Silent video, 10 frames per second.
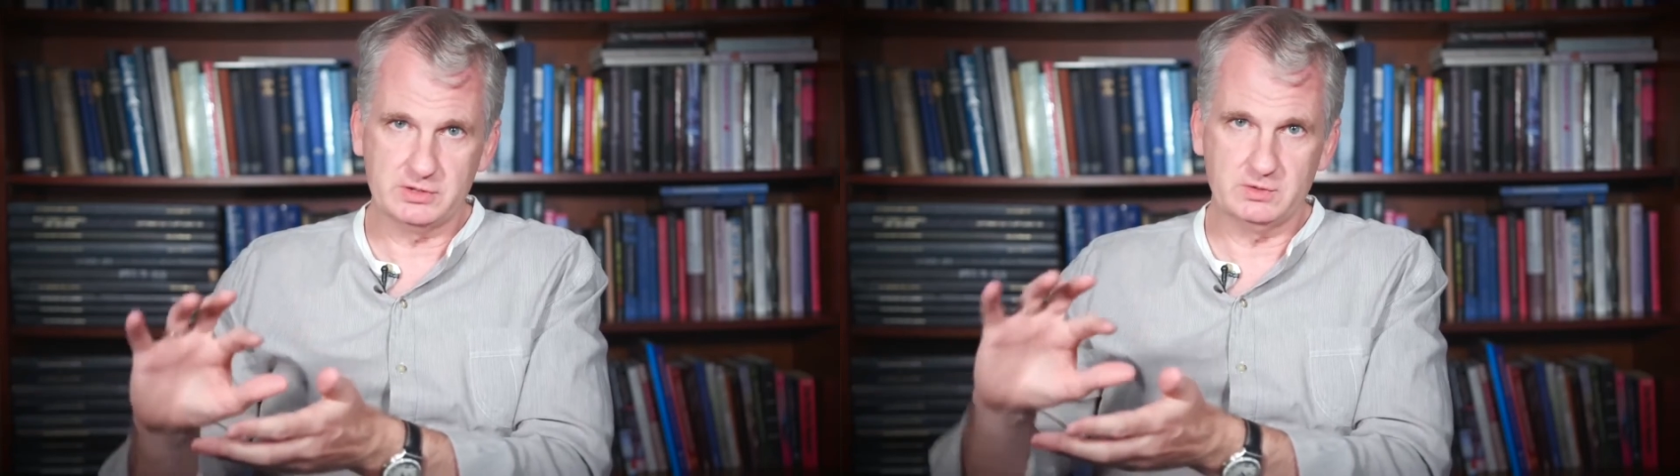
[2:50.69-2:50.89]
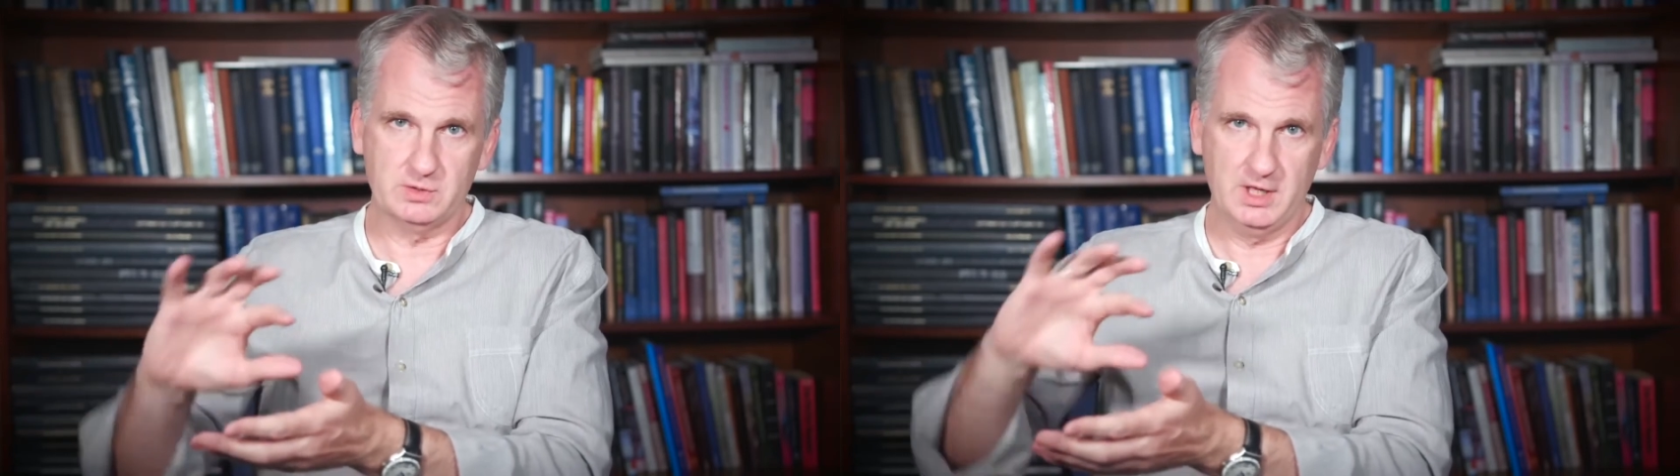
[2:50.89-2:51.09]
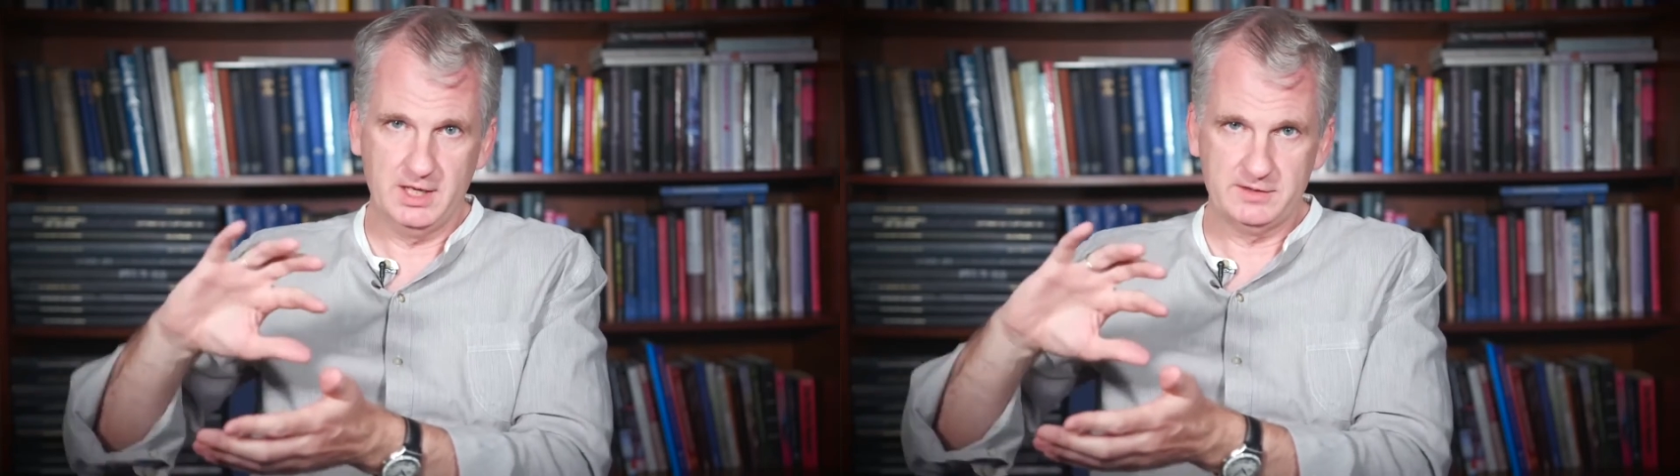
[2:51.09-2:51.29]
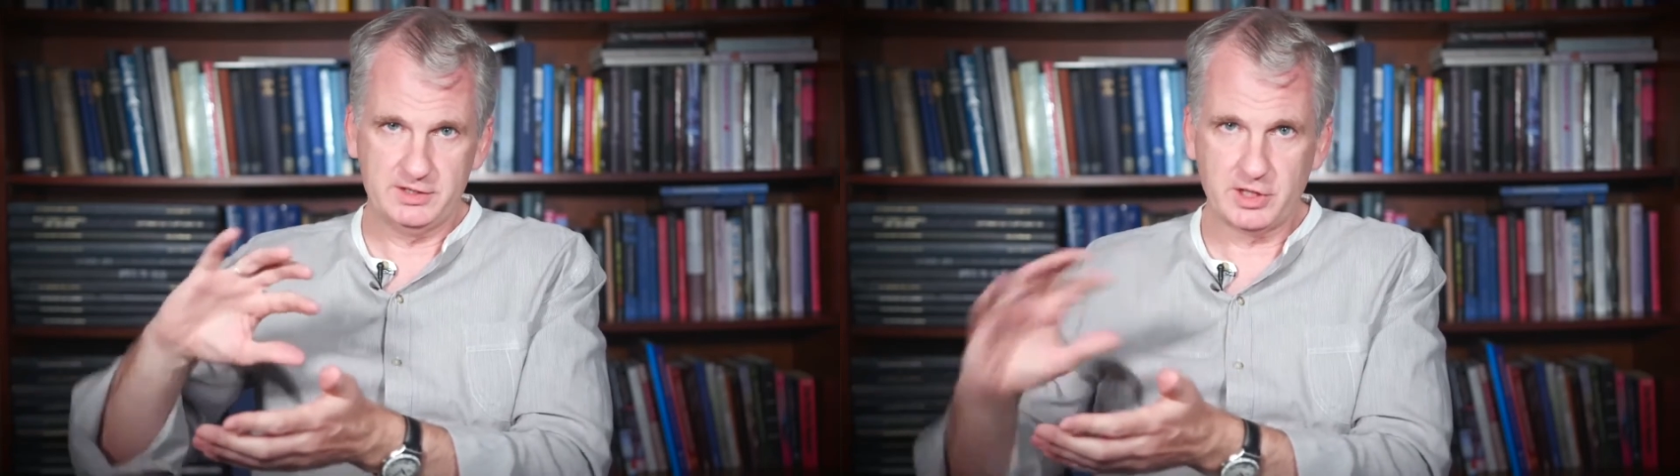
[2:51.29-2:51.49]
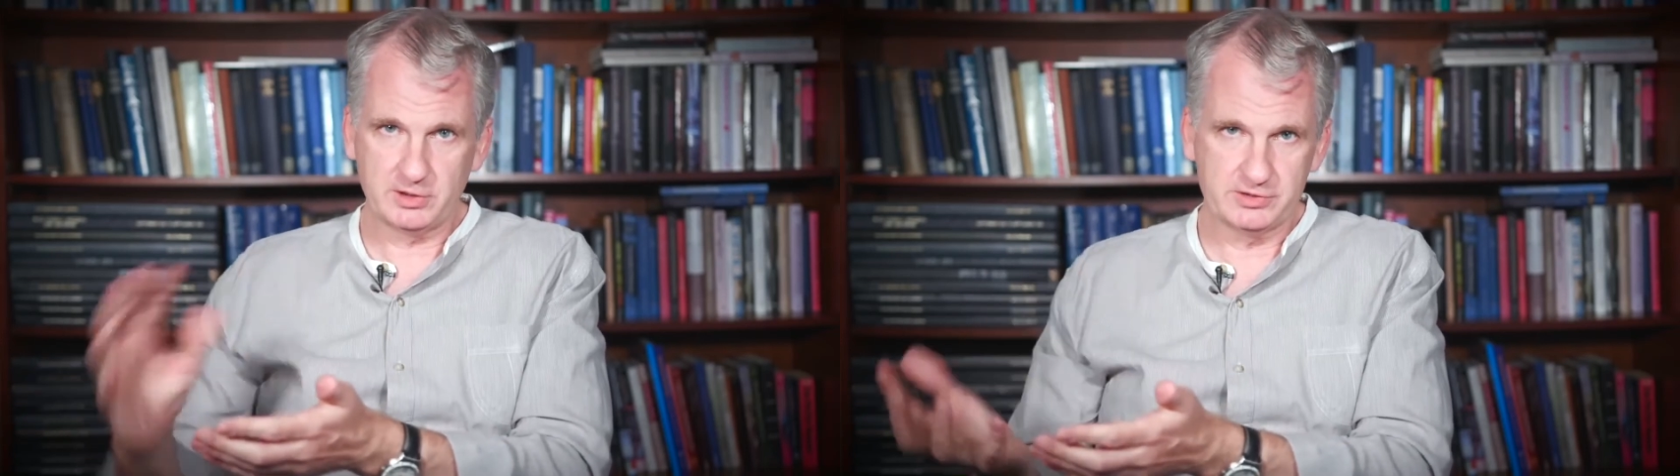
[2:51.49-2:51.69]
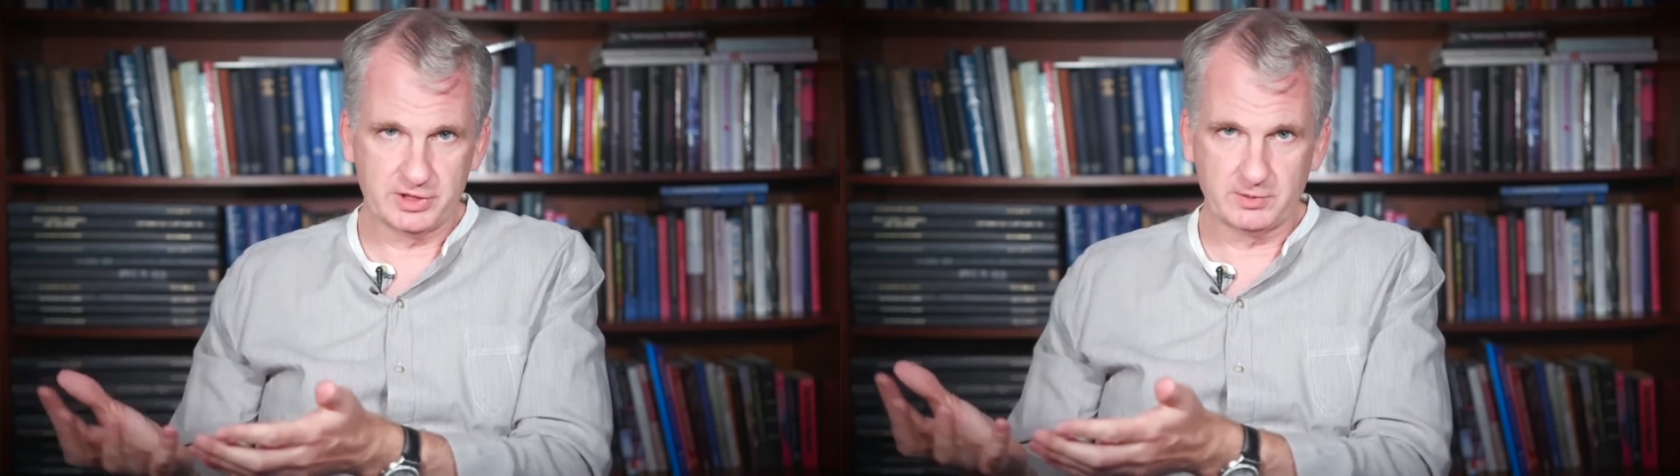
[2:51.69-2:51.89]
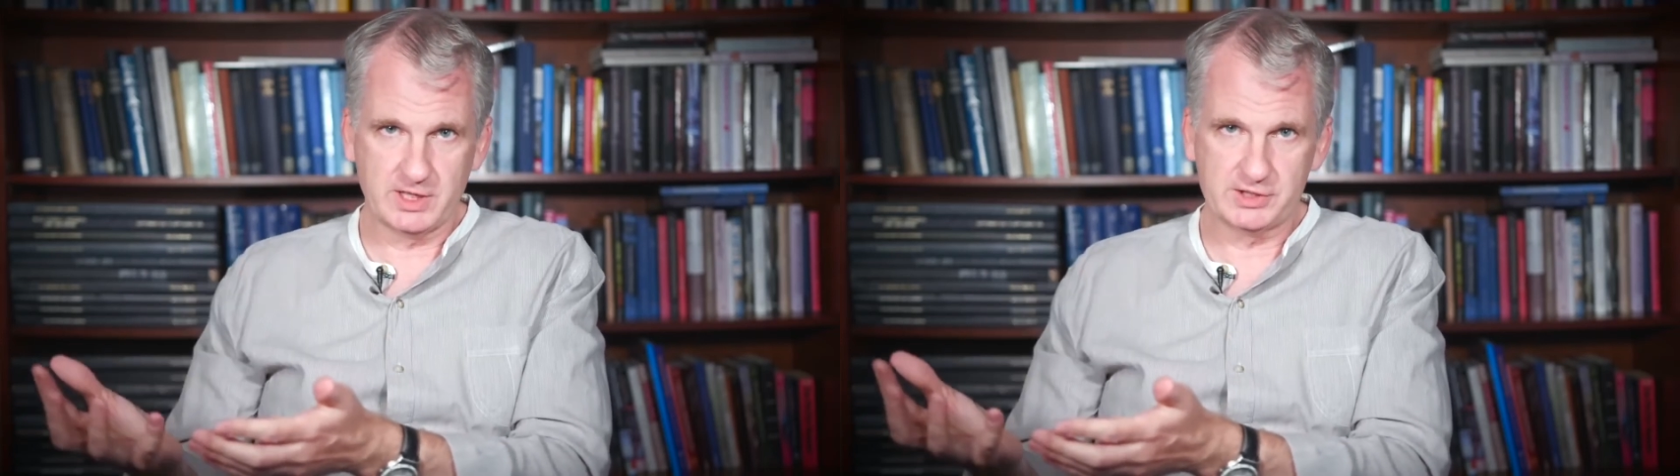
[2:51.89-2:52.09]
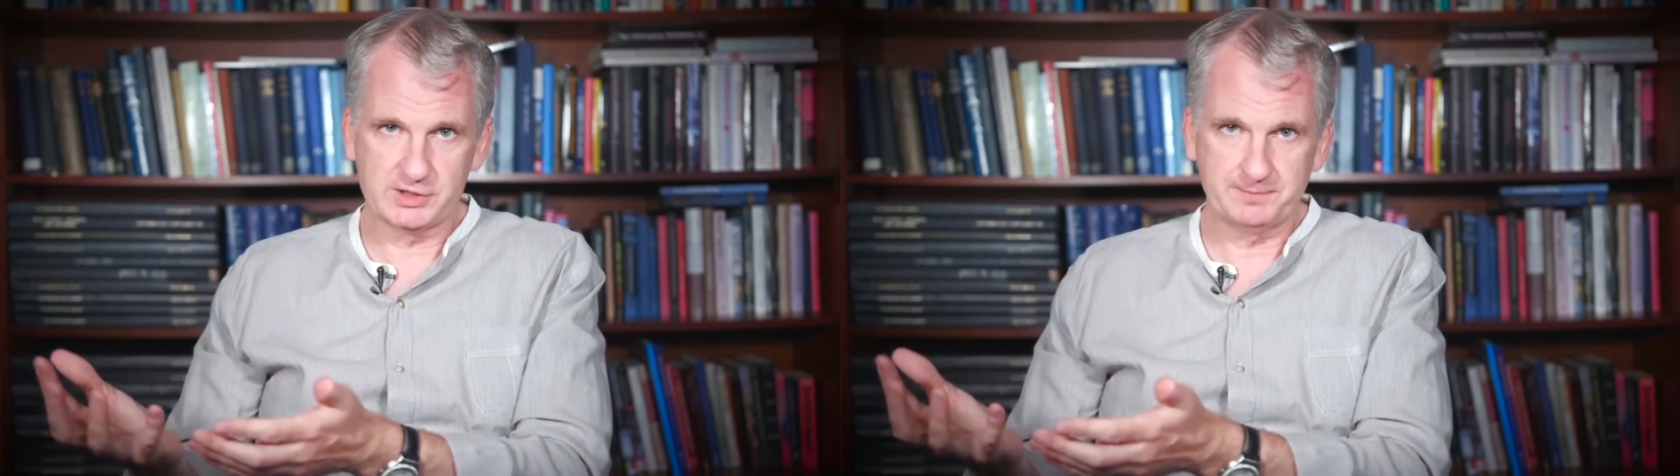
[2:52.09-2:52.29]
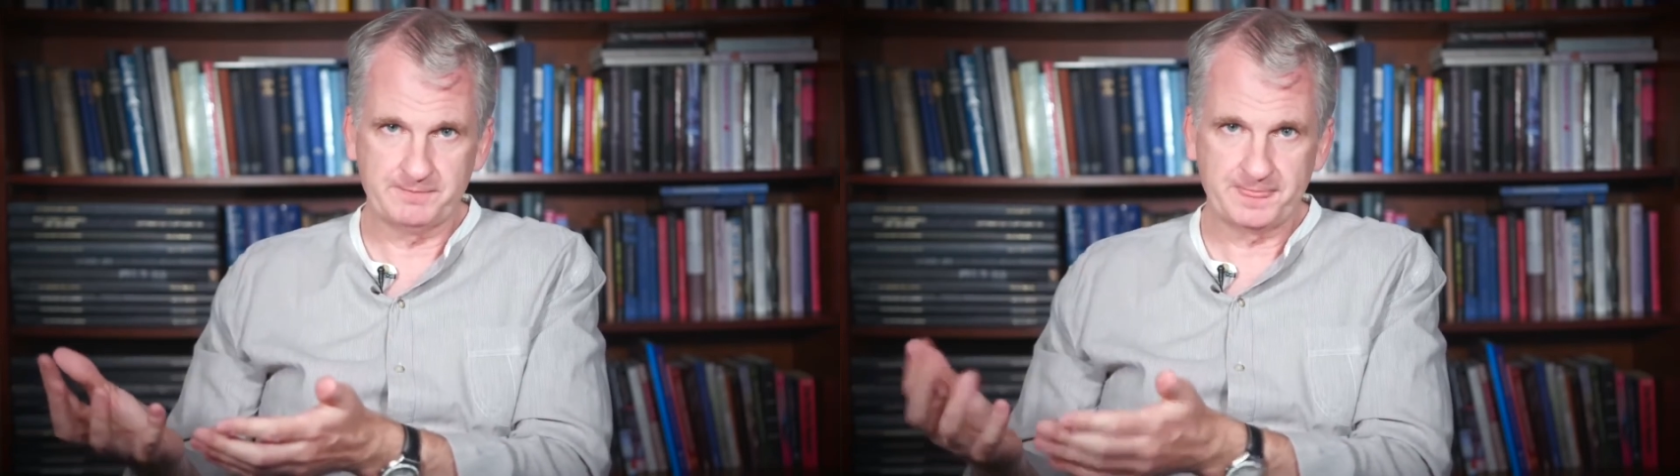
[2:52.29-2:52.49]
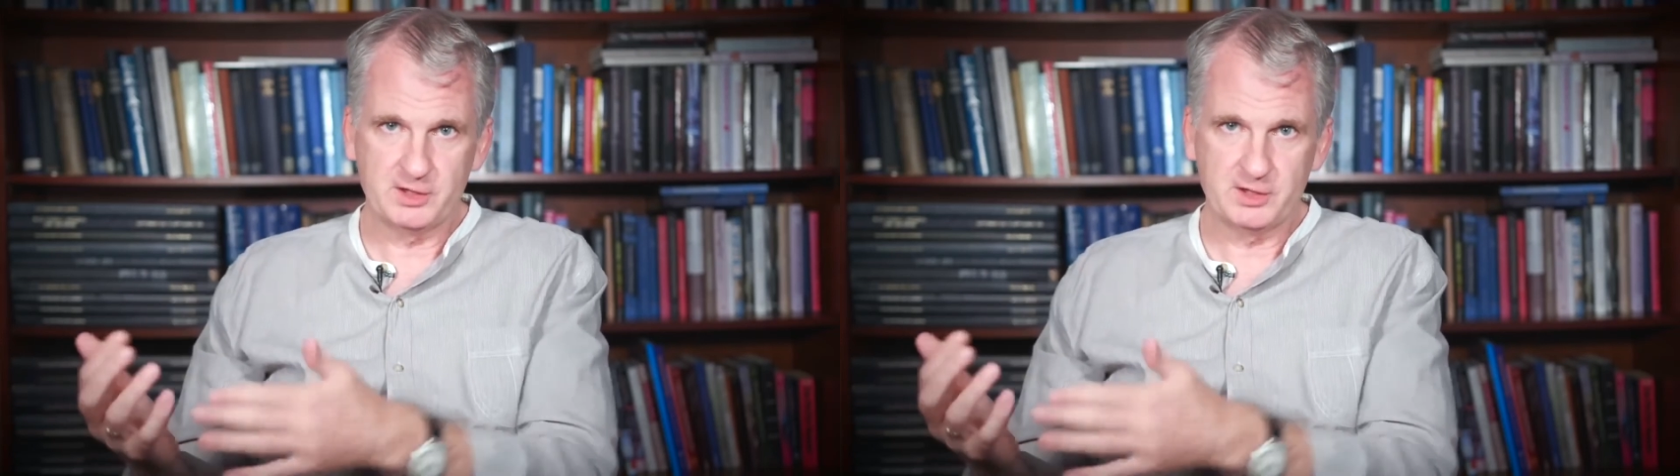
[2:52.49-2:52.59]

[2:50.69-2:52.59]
to the younger generation.